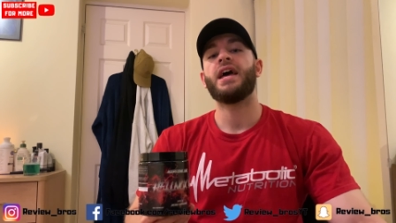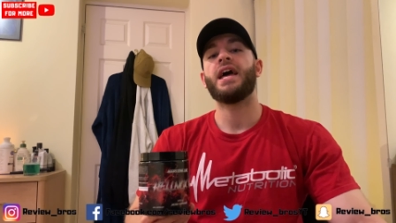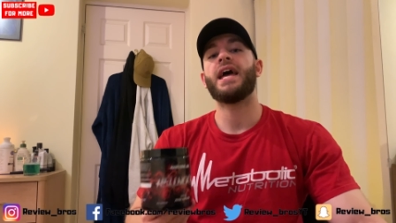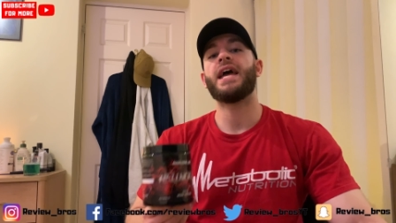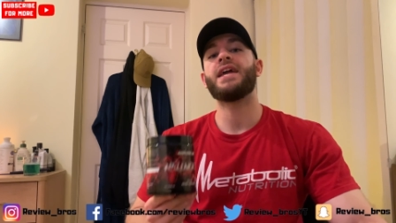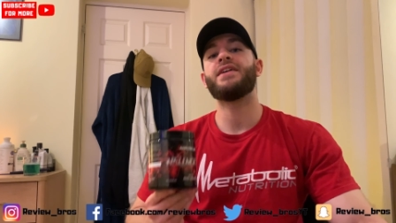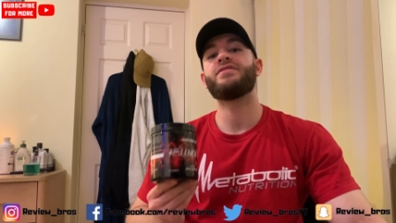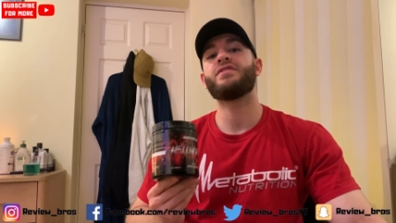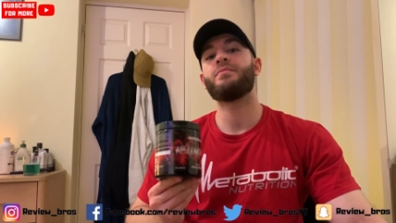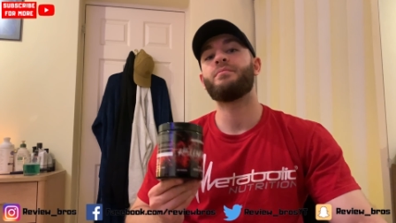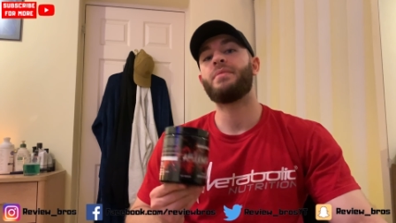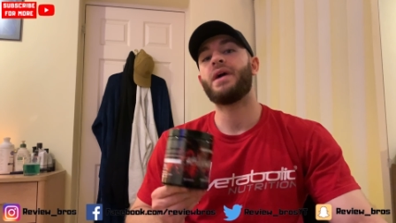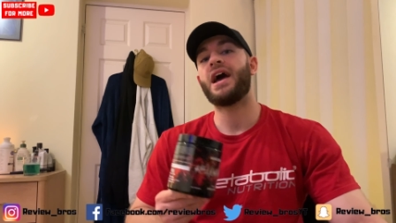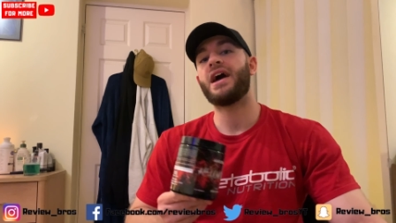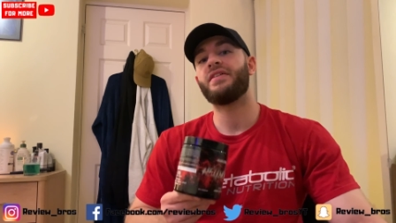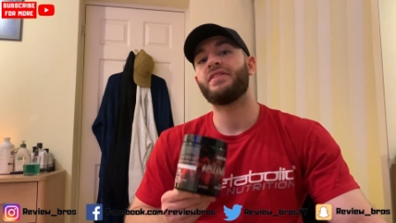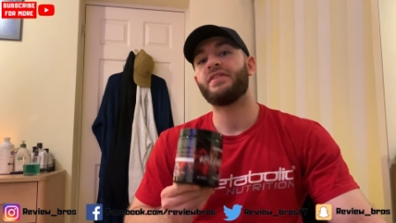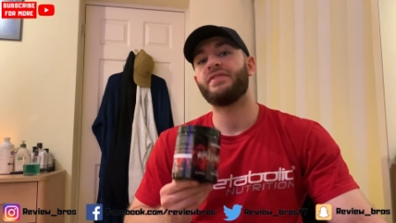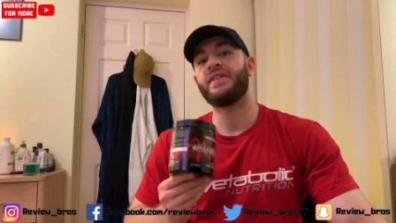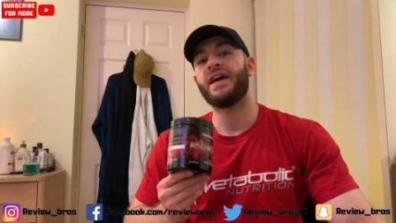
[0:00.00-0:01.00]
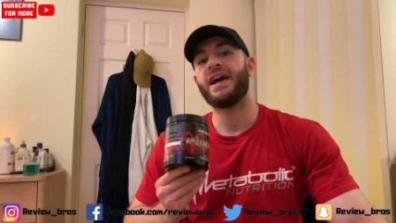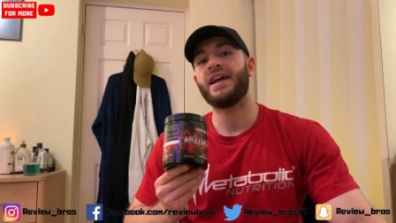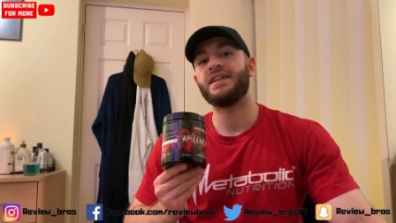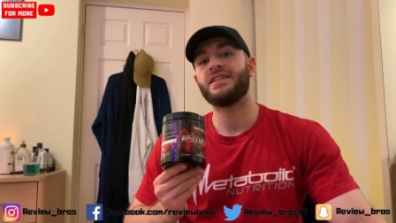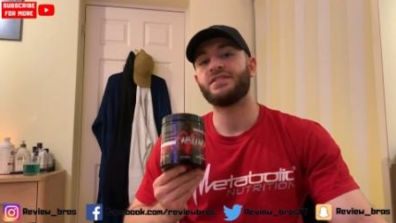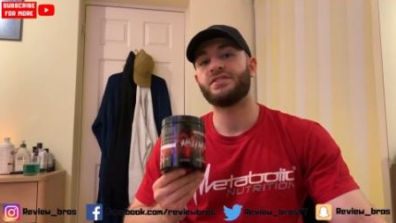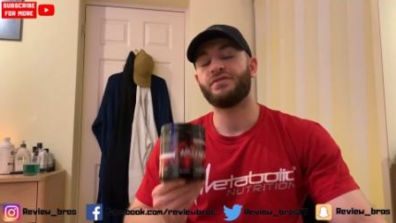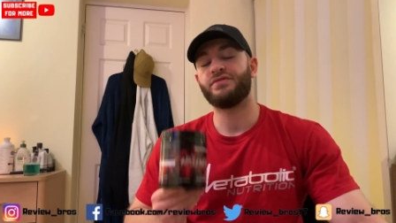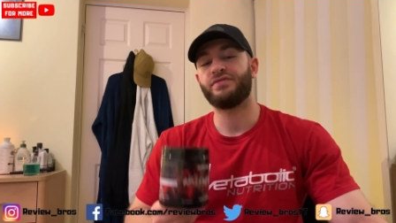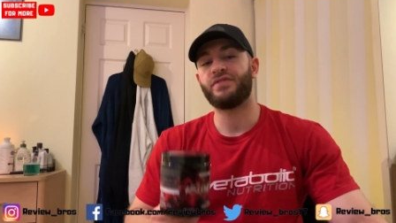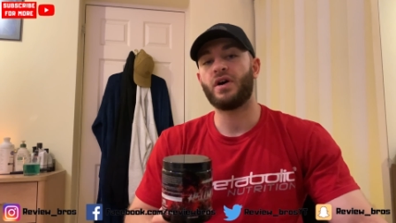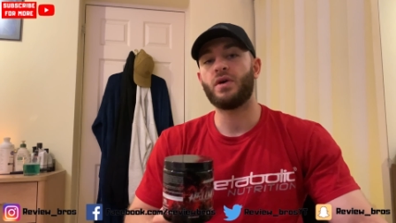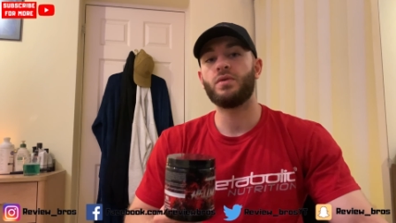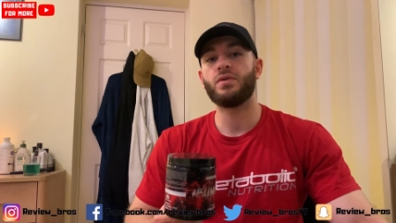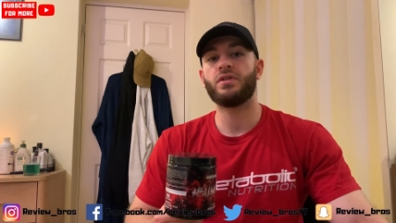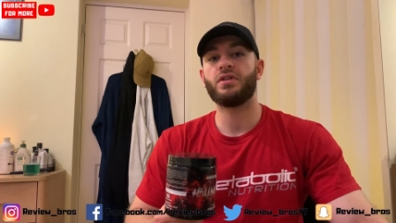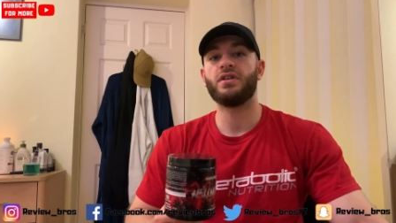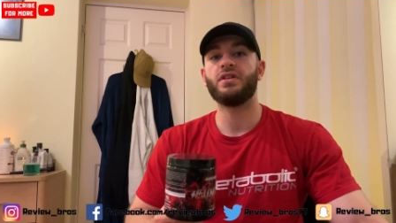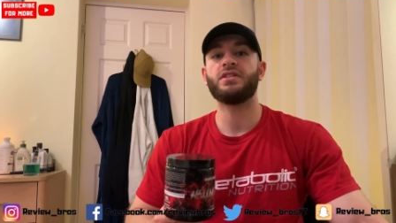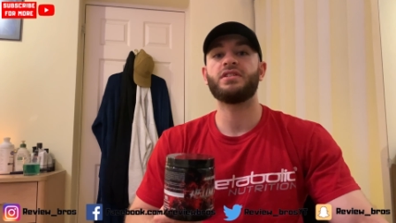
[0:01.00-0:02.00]
Even better than that is the
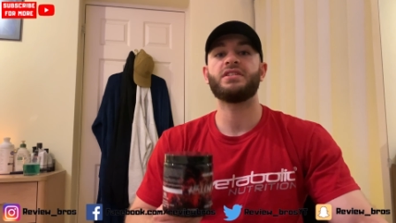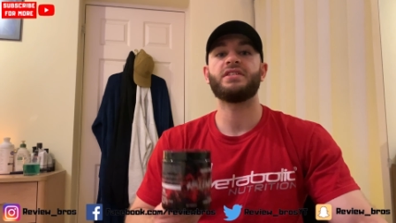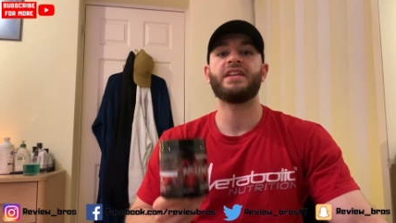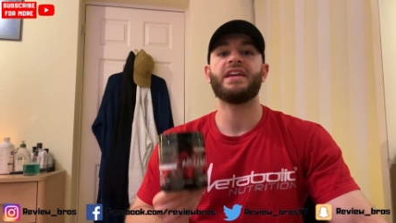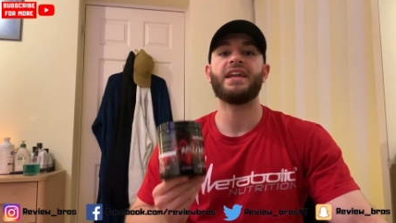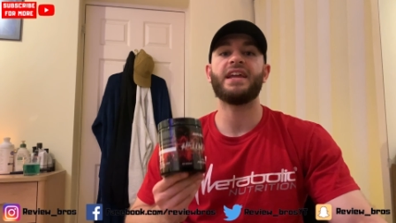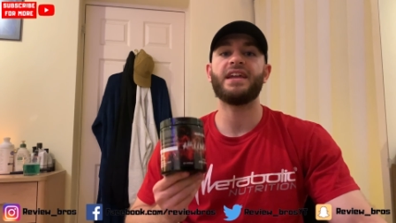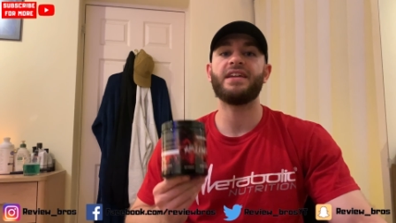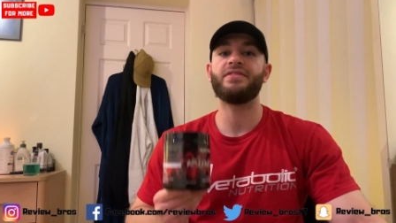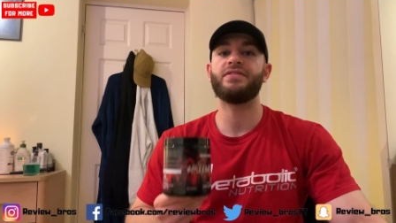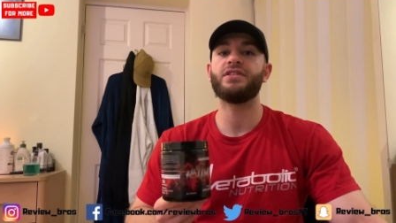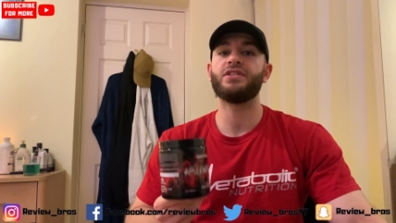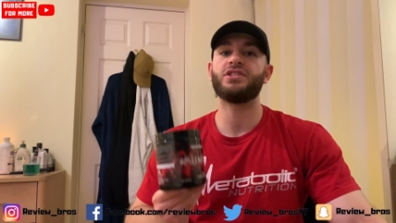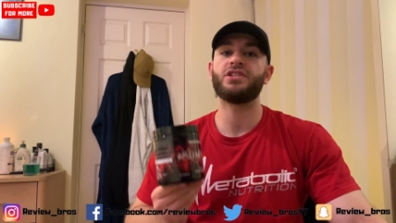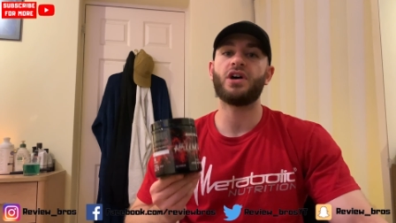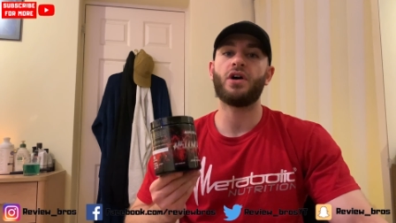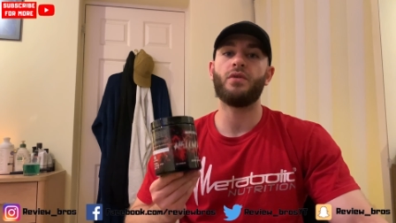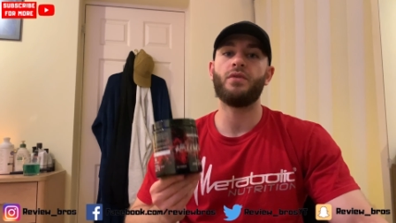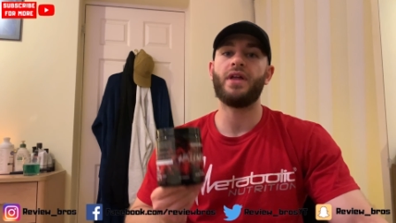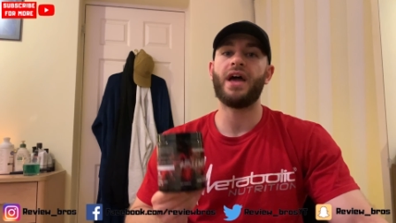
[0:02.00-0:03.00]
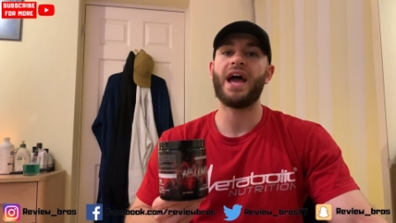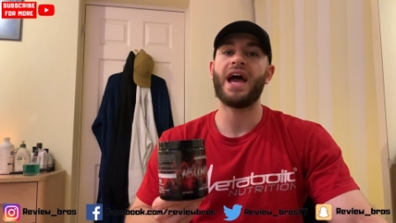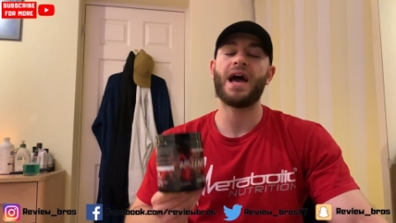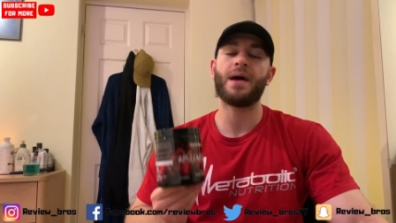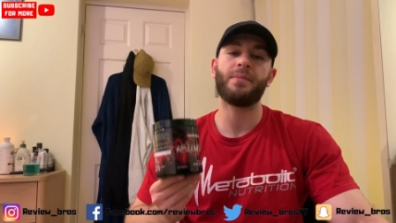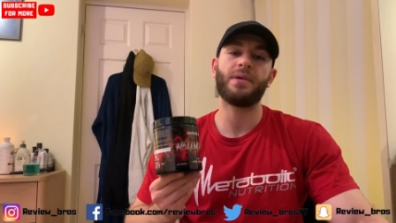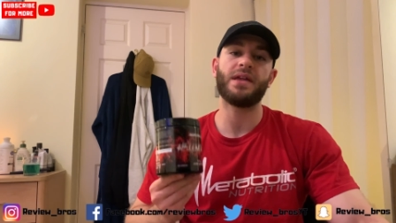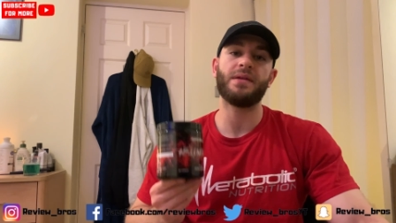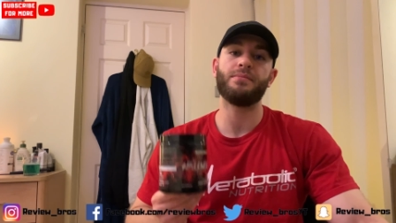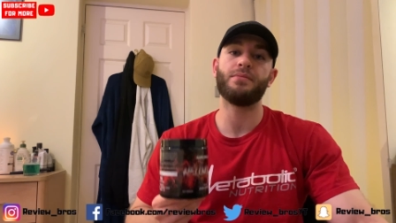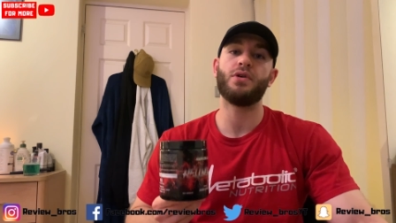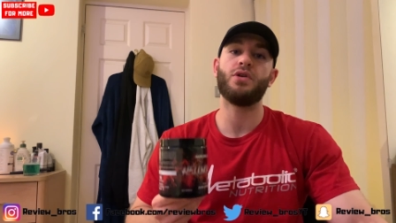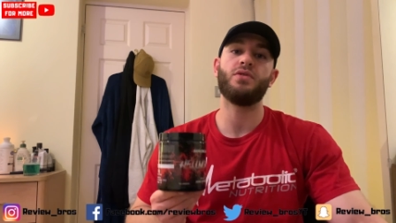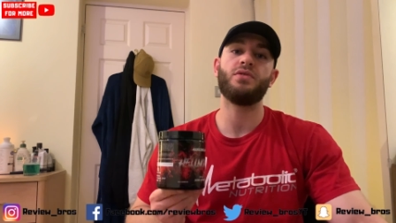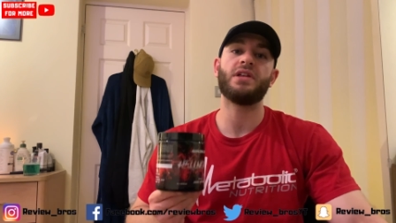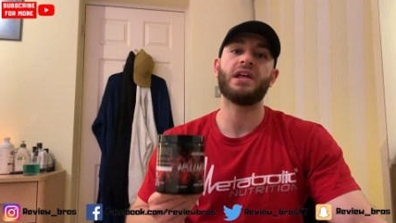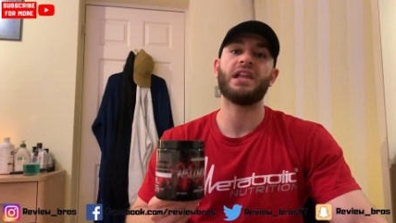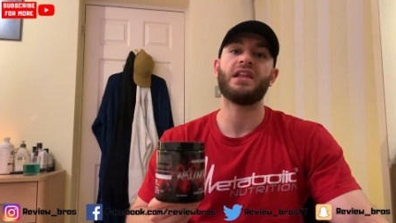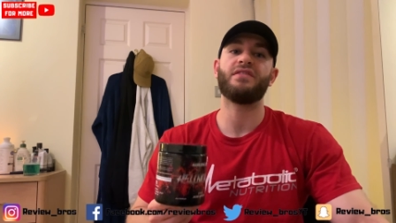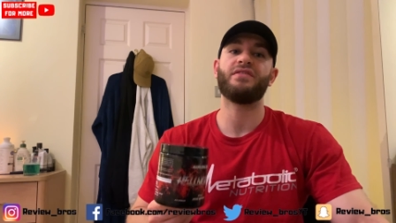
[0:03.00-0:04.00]
focus, the in the zone, happy,
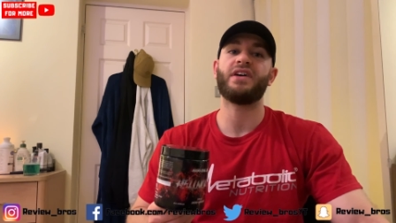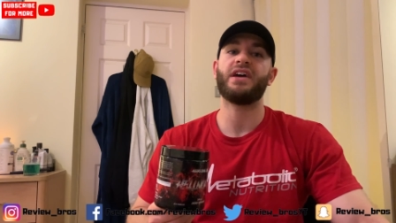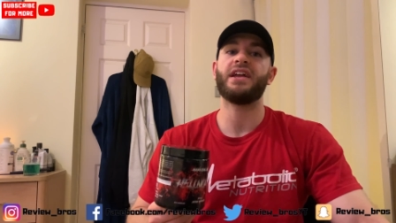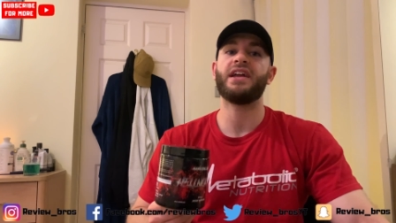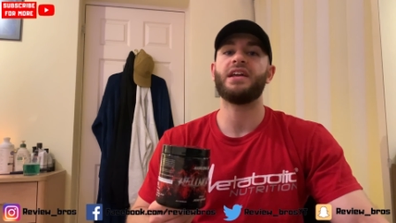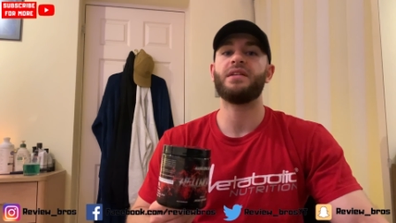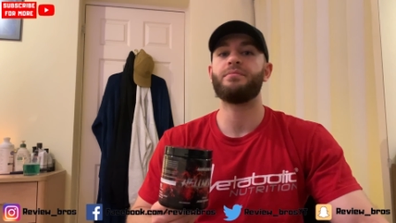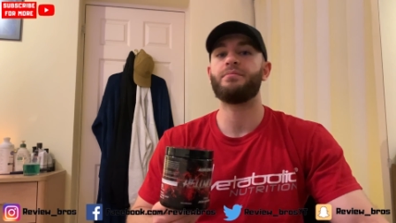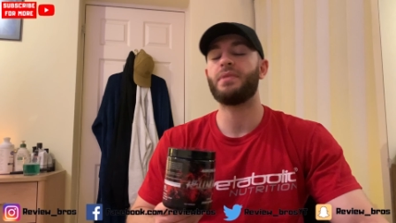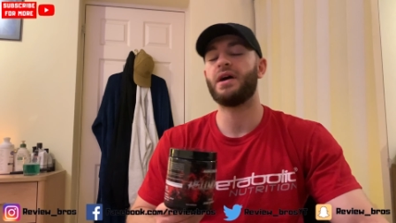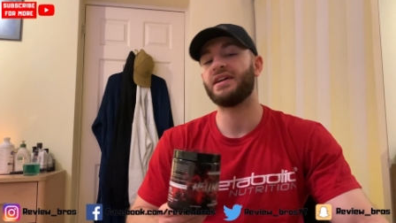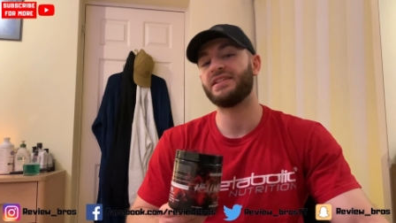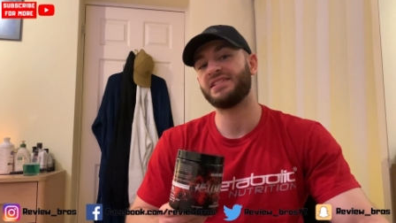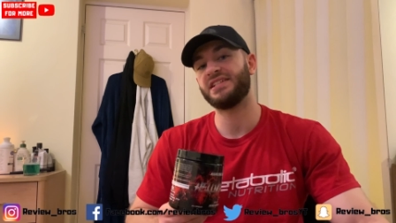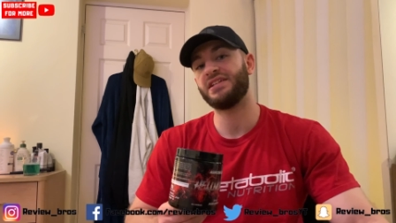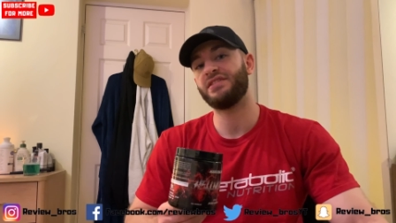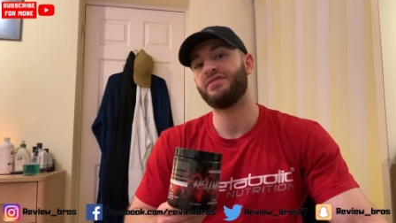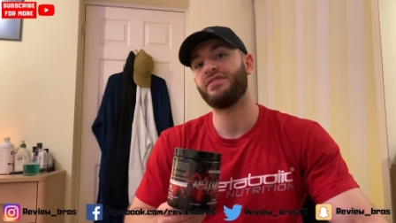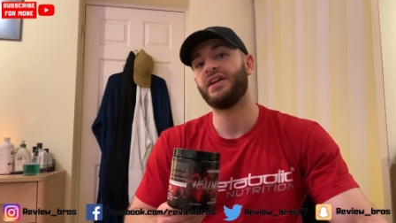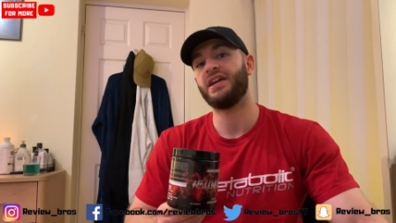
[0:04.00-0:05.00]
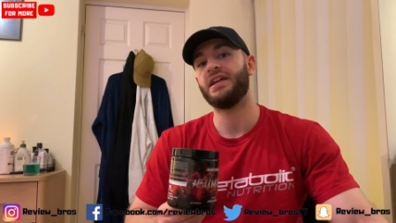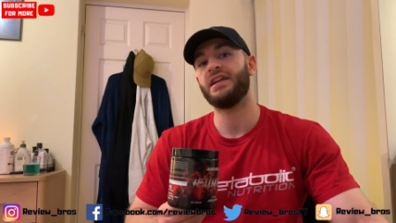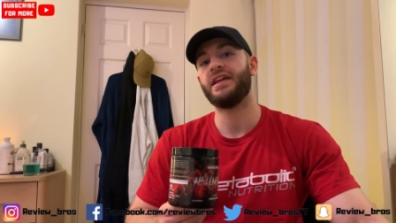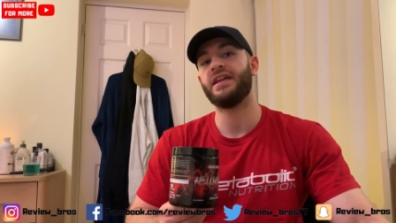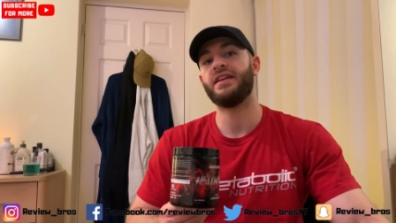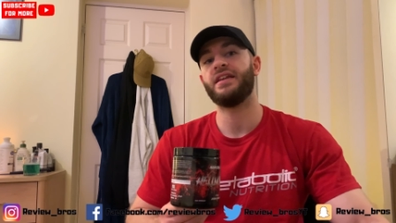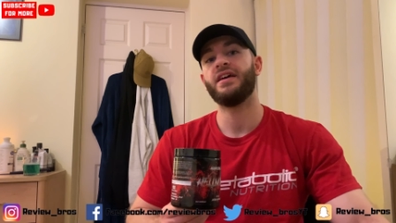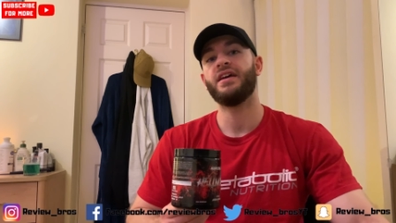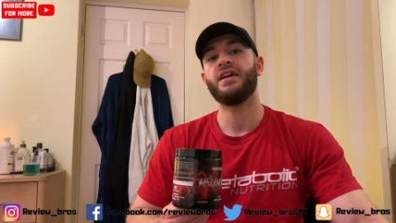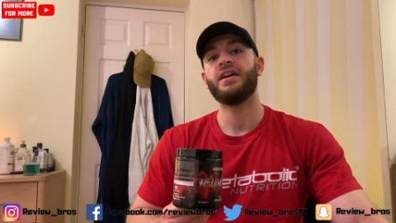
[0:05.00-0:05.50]
mood elevated, buzzy feeling.